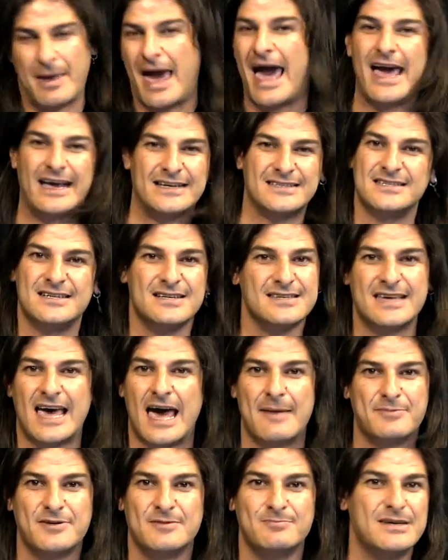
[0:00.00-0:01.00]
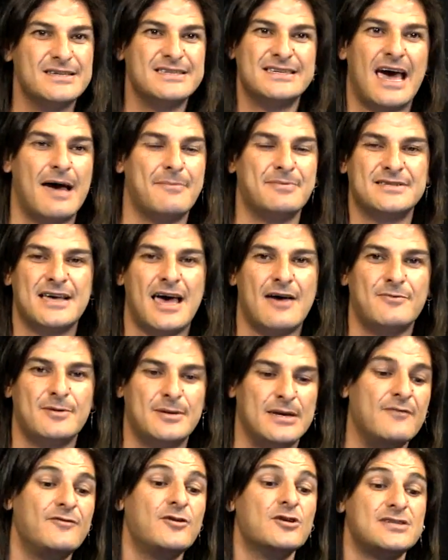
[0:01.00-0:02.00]
accidents happen, mishaps
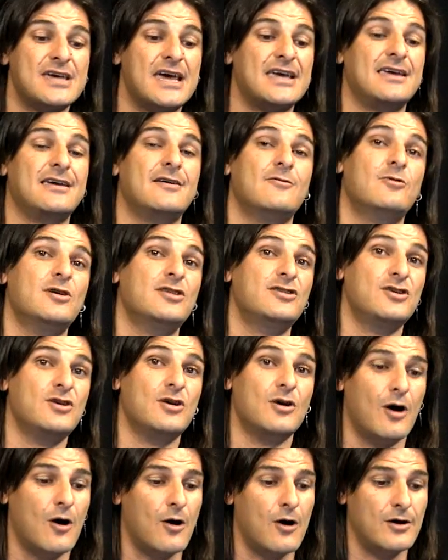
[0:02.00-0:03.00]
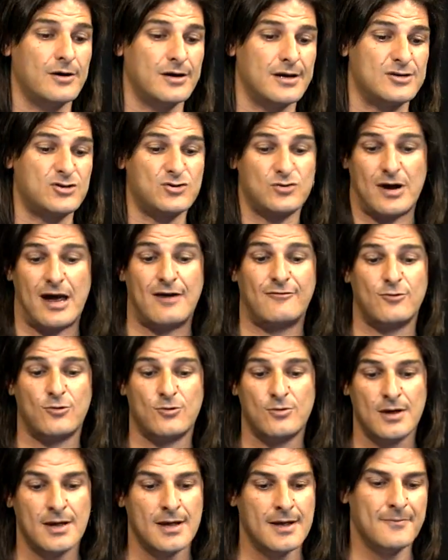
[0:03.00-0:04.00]
happen. If you're taking it with you on
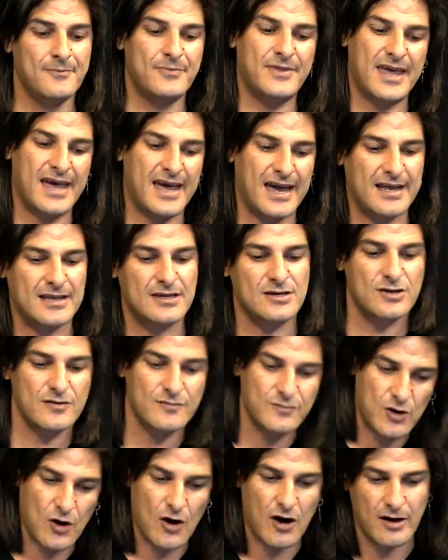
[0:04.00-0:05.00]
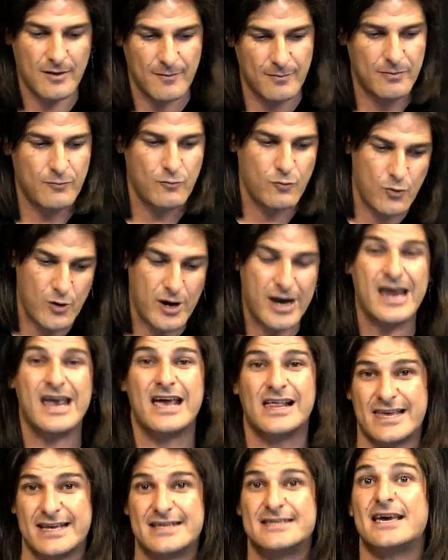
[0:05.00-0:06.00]
travel, then you've got to
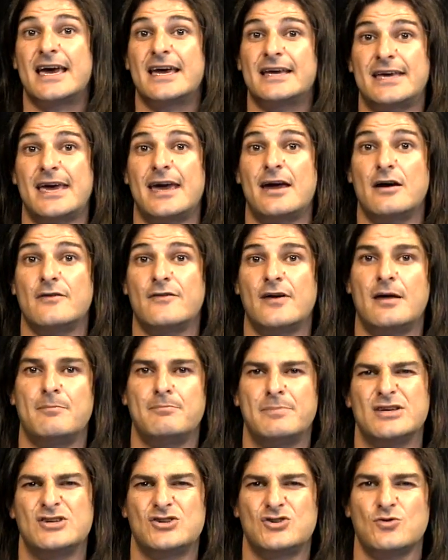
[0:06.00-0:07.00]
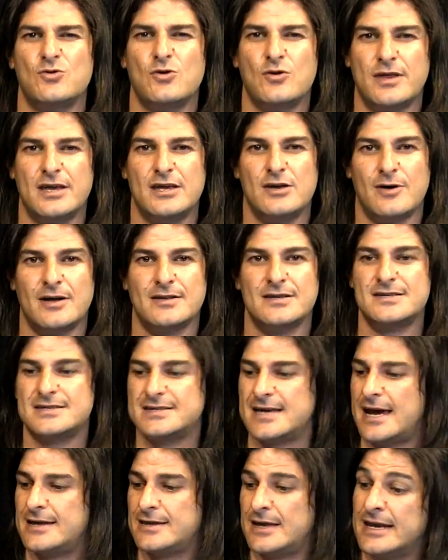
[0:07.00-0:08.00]
really take care of it and be sure that you
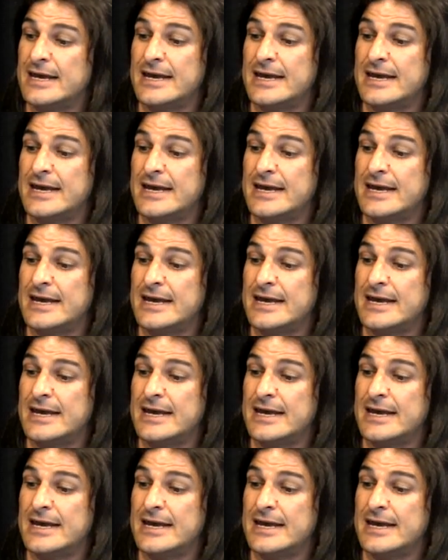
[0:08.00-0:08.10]
understand that